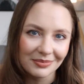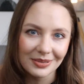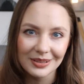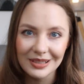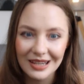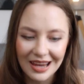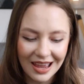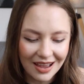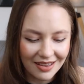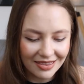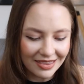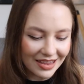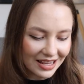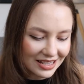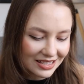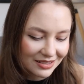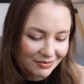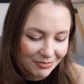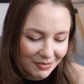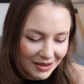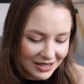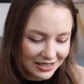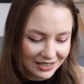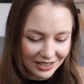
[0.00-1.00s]
But yeah,
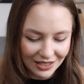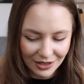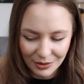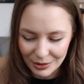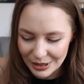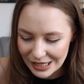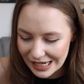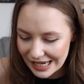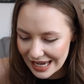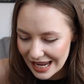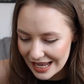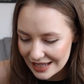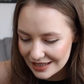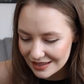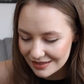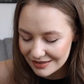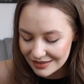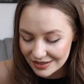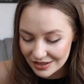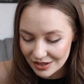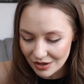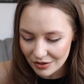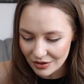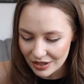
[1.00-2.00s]
that's basically what it is.
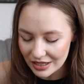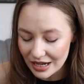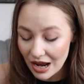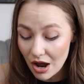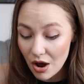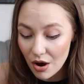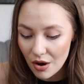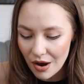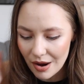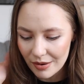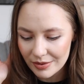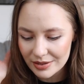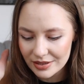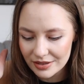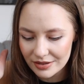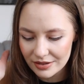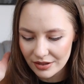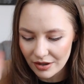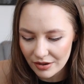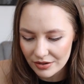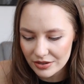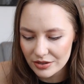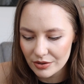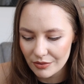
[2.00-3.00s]
So good. Oh, I
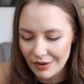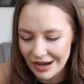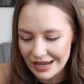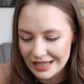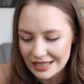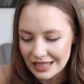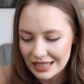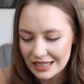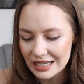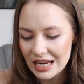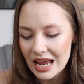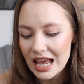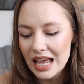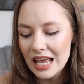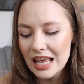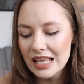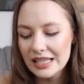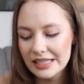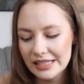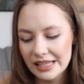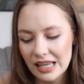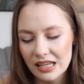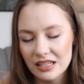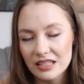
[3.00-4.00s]
was going to rate it.
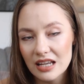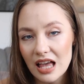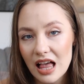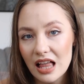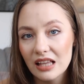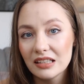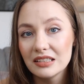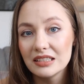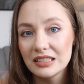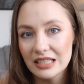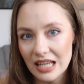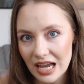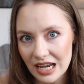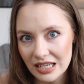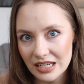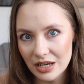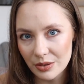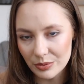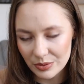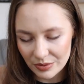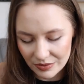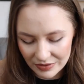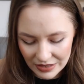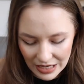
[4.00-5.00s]
Scandal, 9
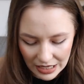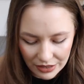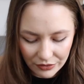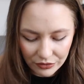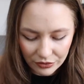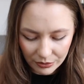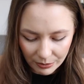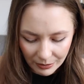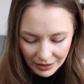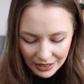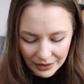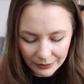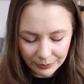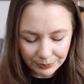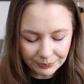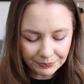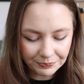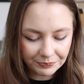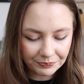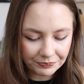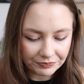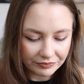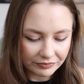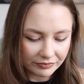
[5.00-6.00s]
out of 10 for me.
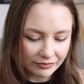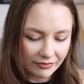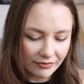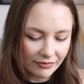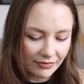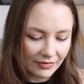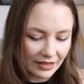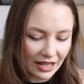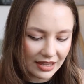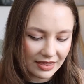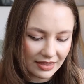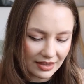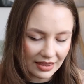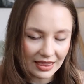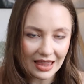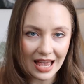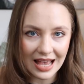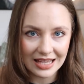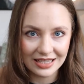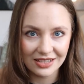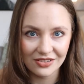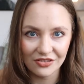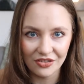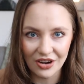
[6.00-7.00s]
And the
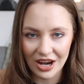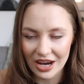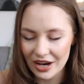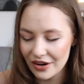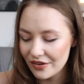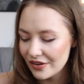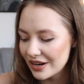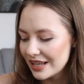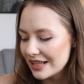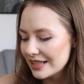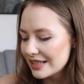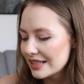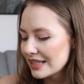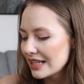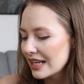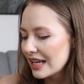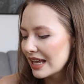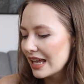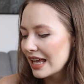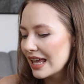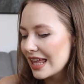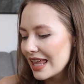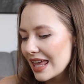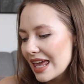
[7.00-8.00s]
last fragrance
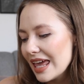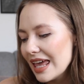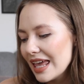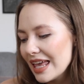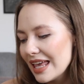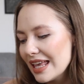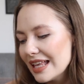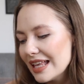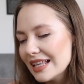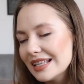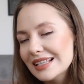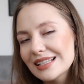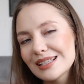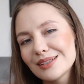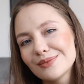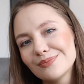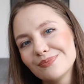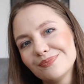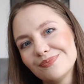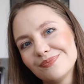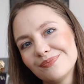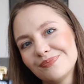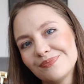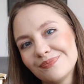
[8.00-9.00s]
is
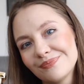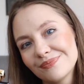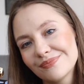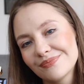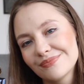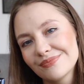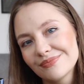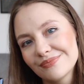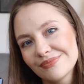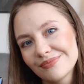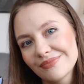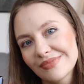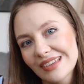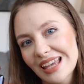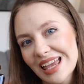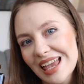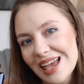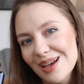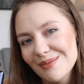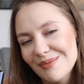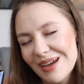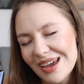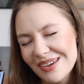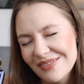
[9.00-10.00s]

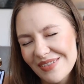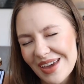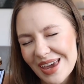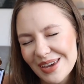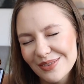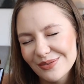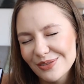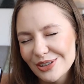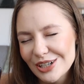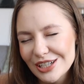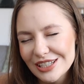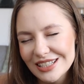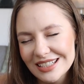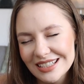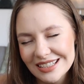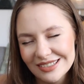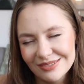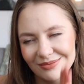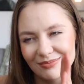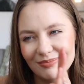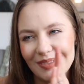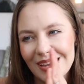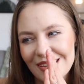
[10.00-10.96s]
my favorite.